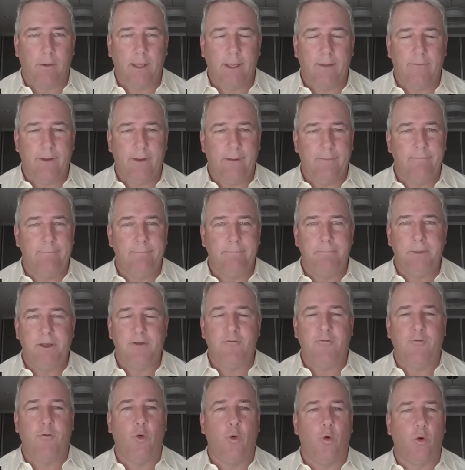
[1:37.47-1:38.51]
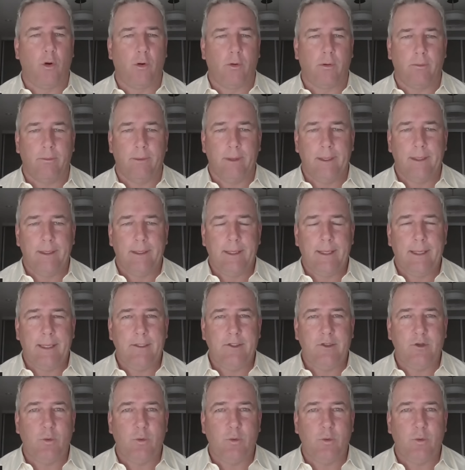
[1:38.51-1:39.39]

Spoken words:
even before he